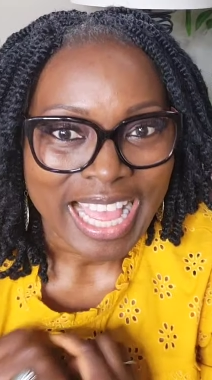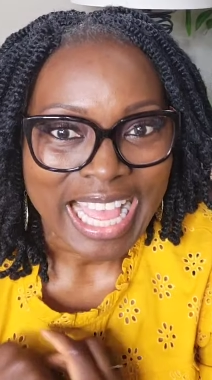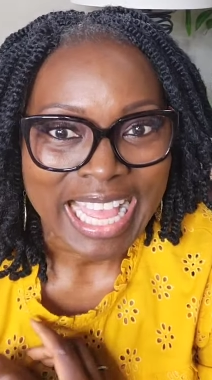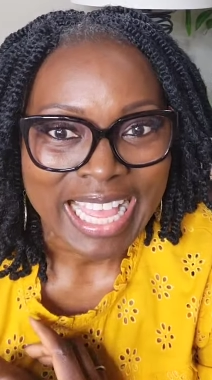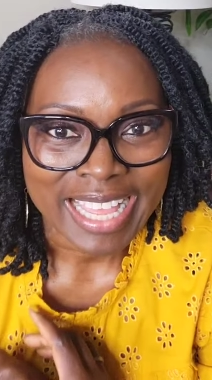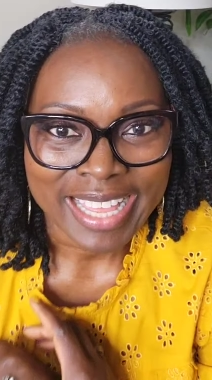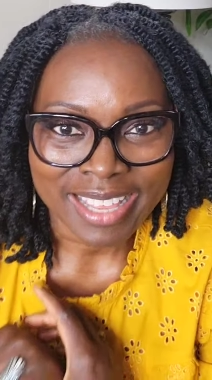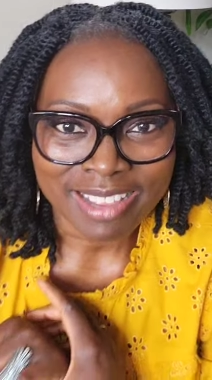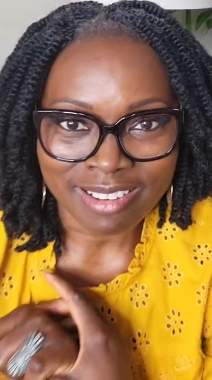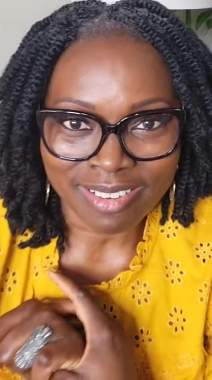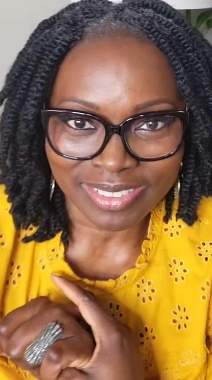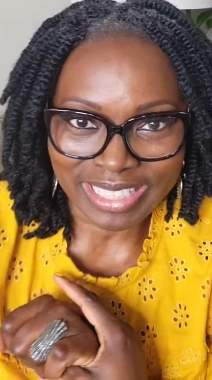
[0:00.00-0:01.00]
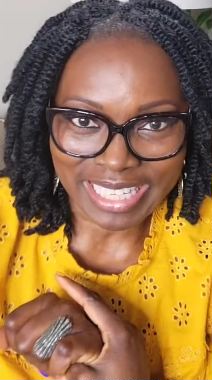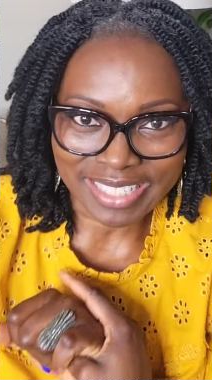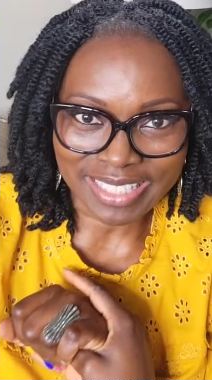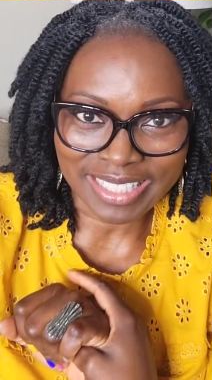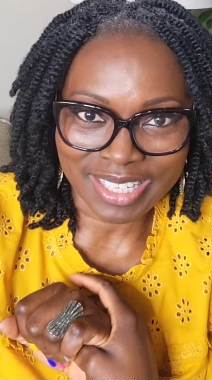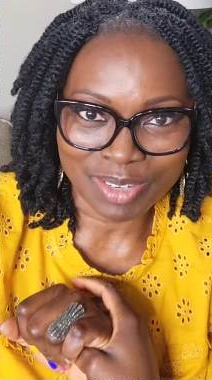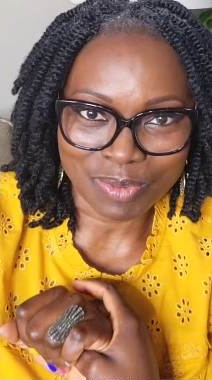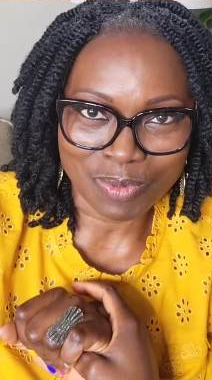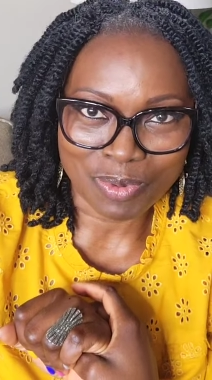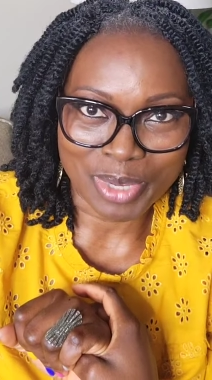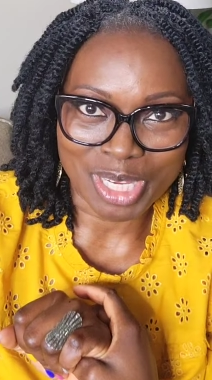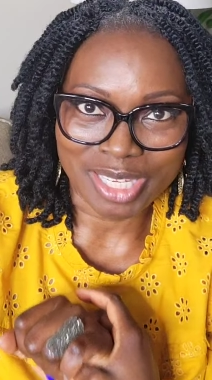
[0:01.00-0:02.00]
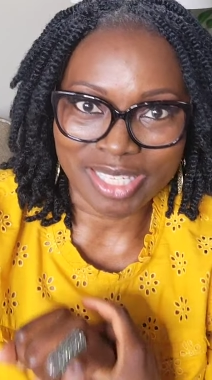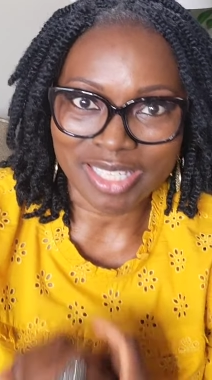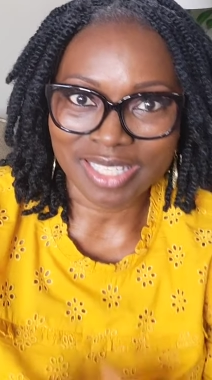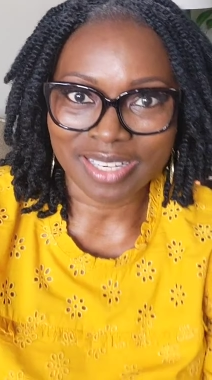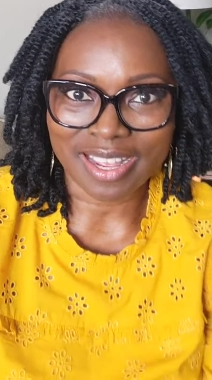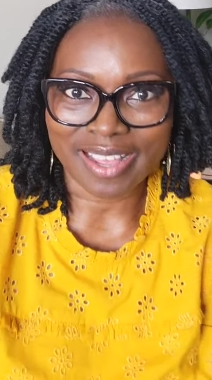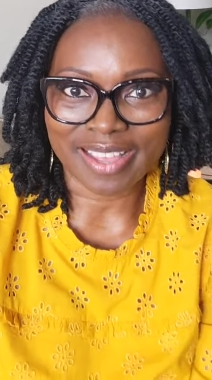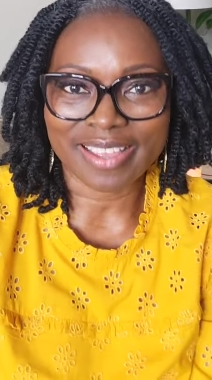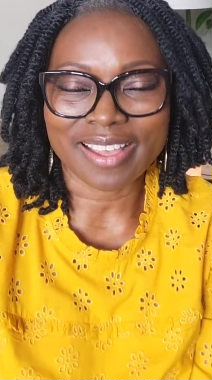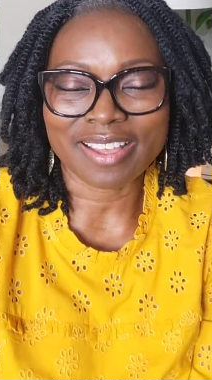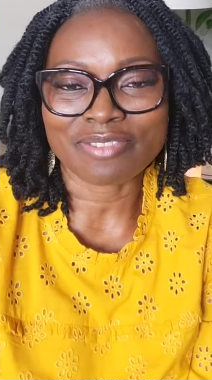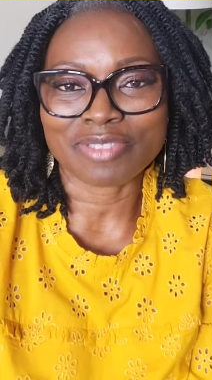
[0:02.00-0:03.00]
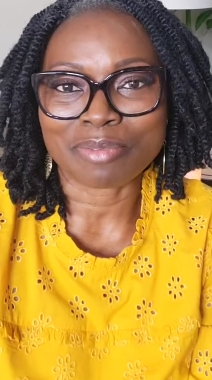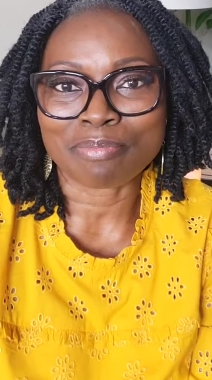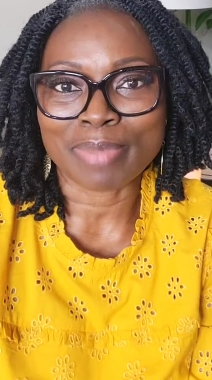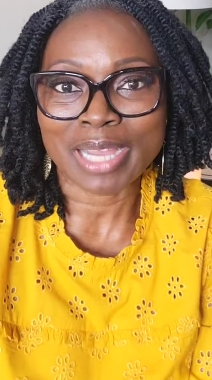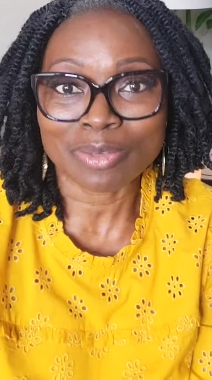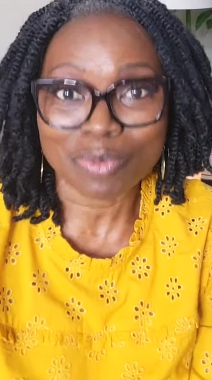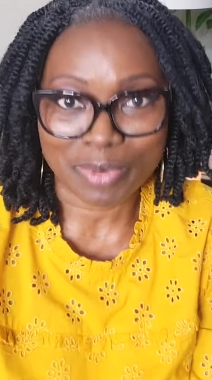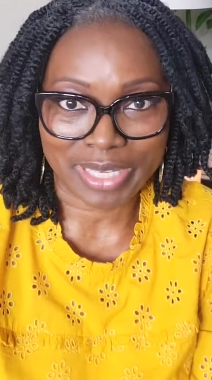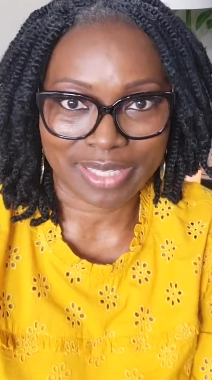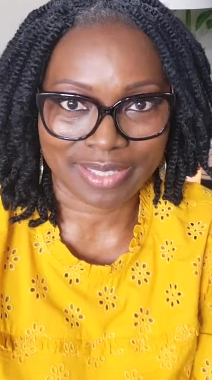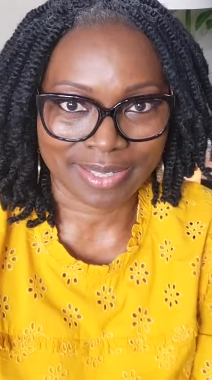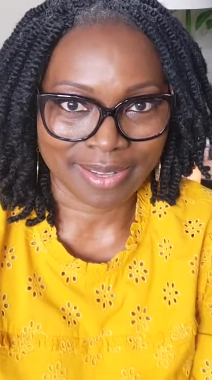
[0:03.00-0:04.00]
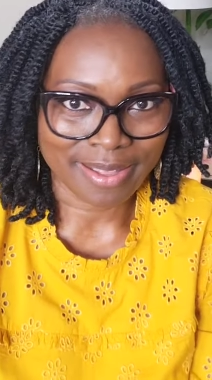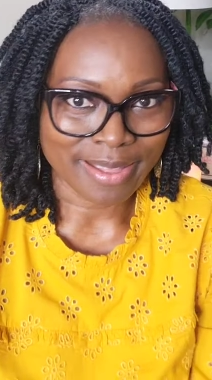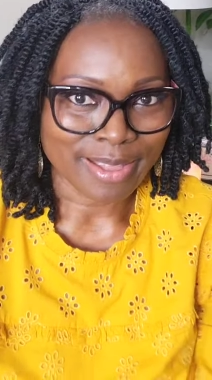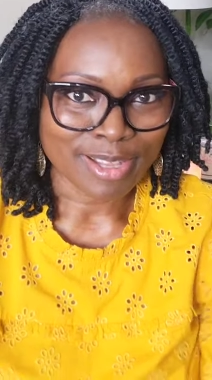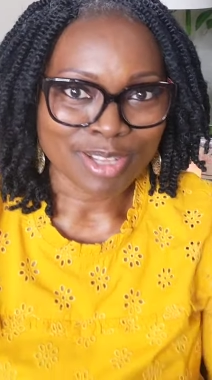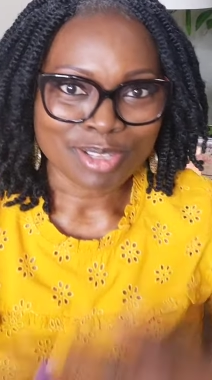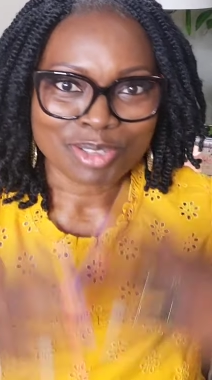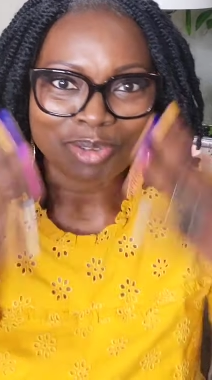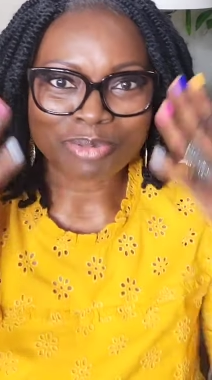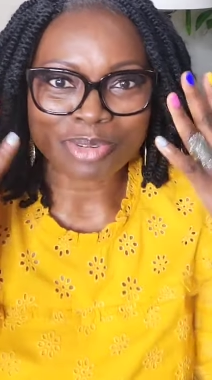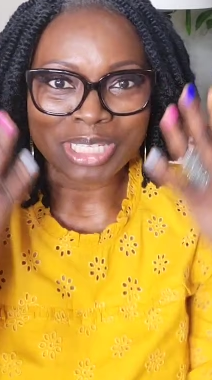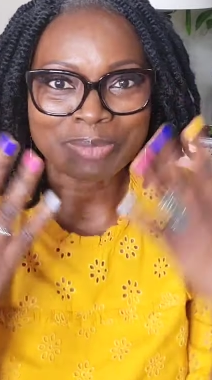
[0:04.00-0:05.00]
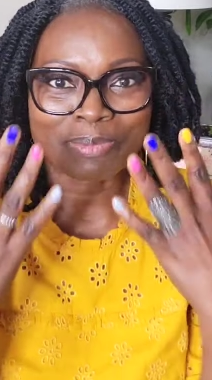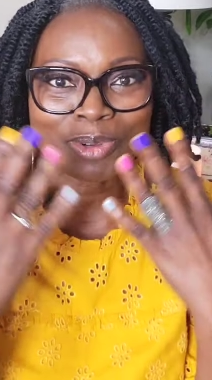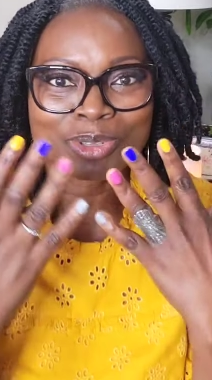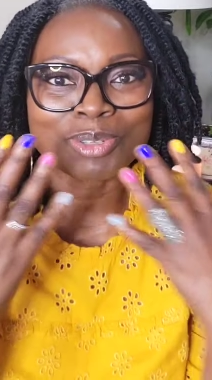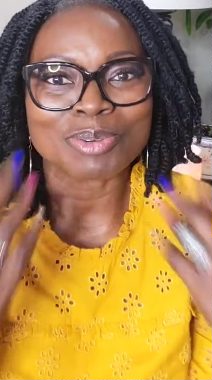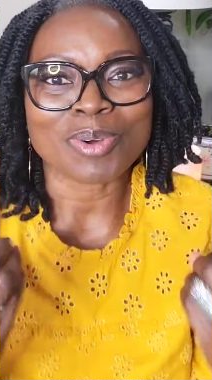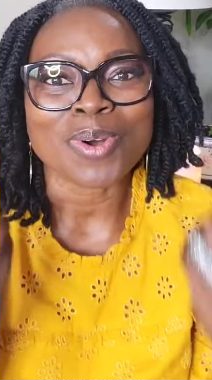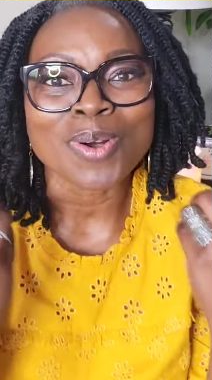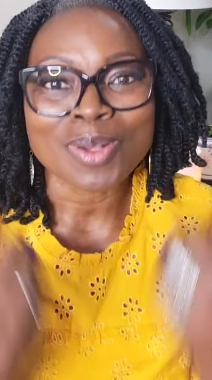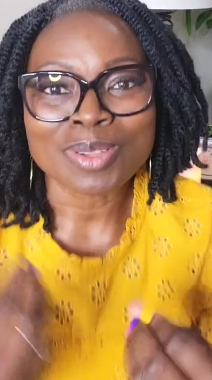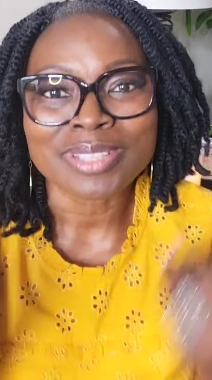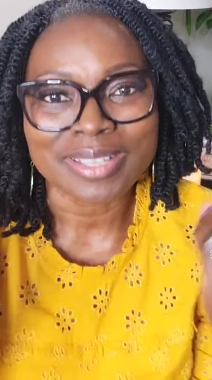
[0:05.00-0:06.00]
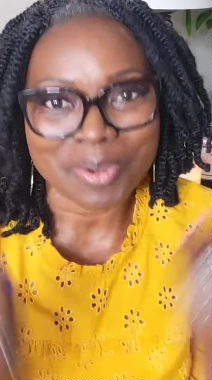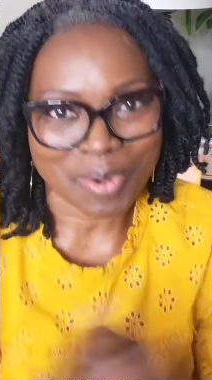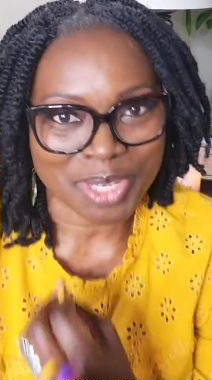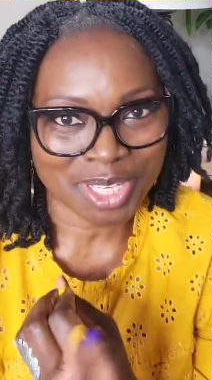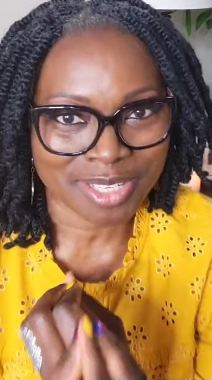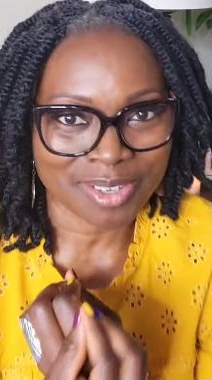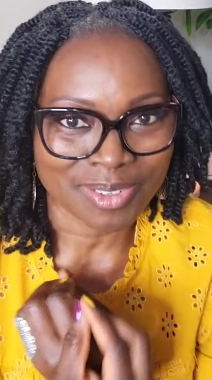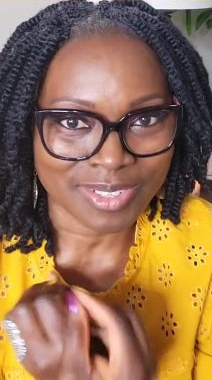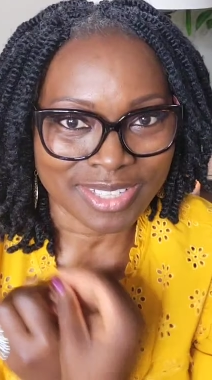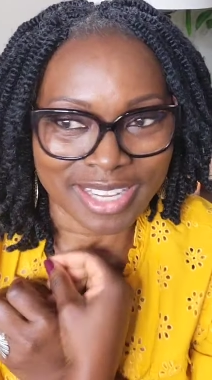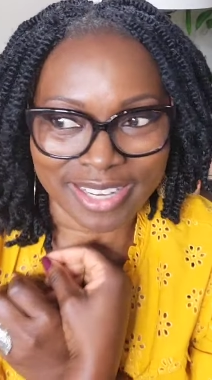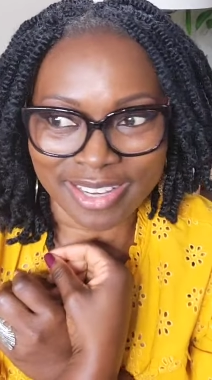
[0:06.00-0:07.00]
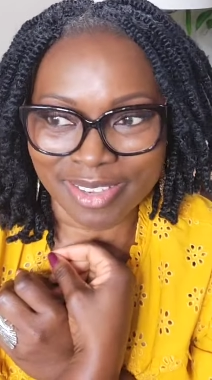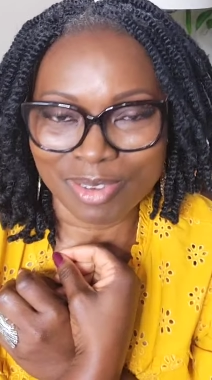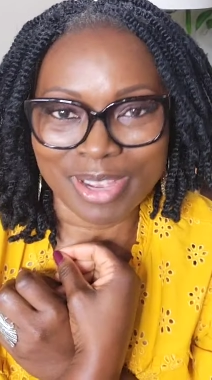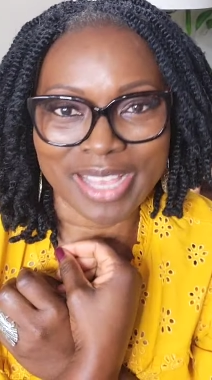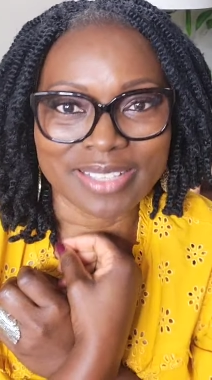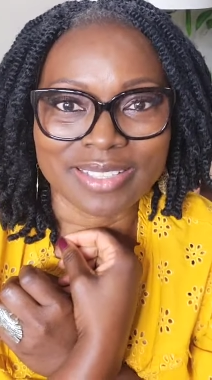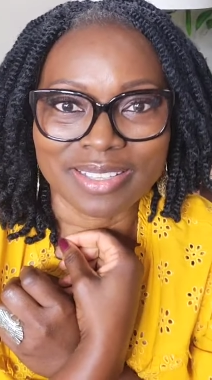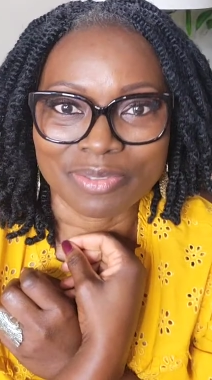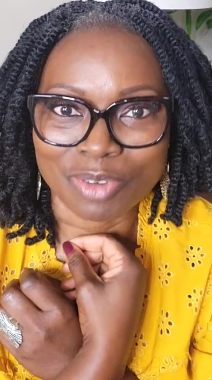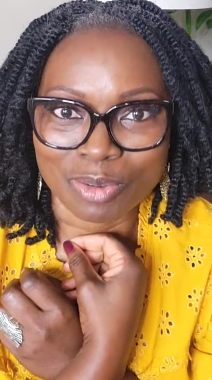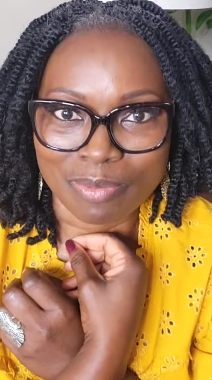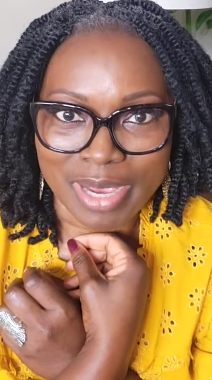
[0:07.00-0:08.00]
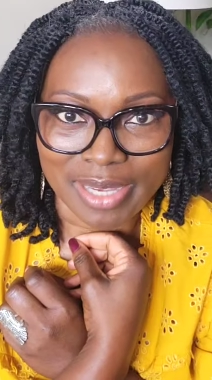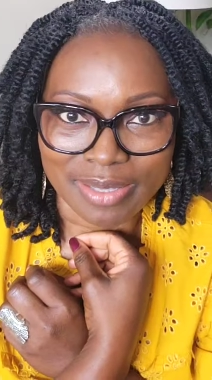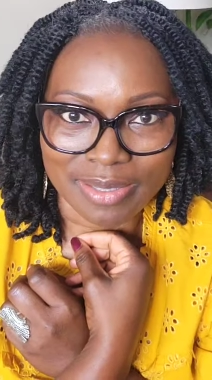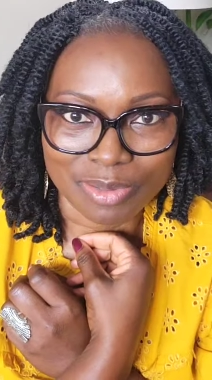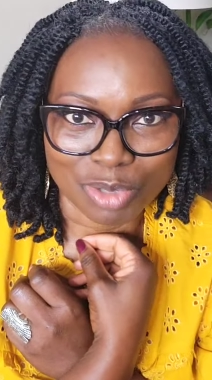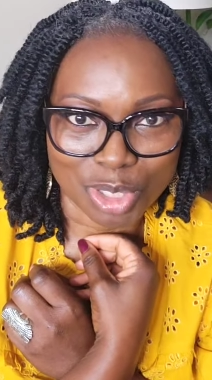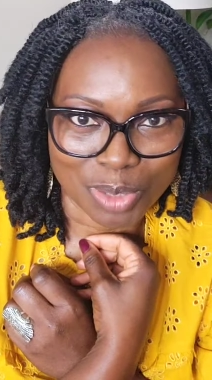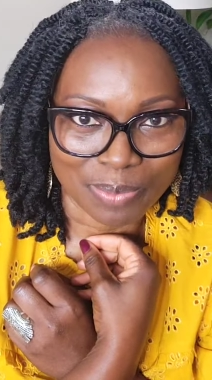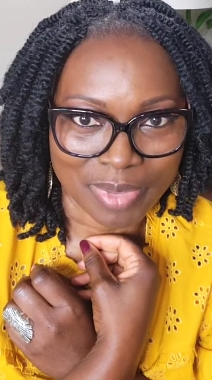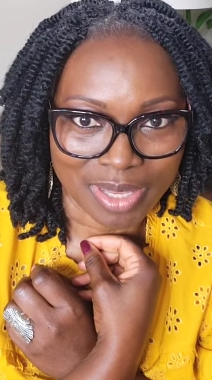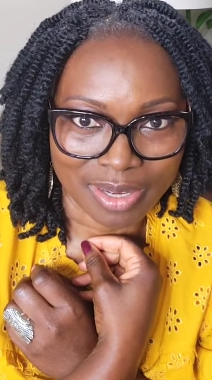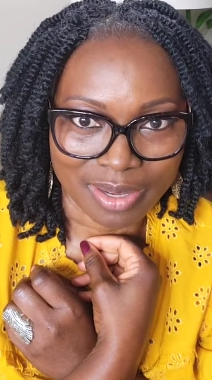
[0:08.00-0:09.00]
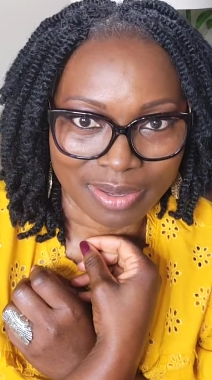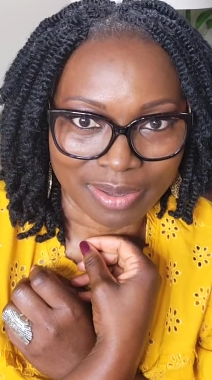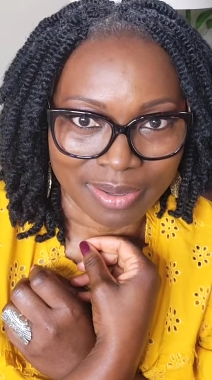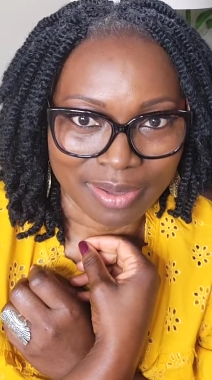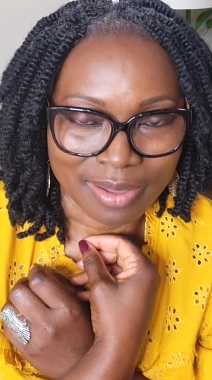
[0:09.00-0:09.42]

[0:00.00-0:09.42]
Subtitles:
I honestly wish I have the bandwidth to respond to all the questions that you guys leave on my social media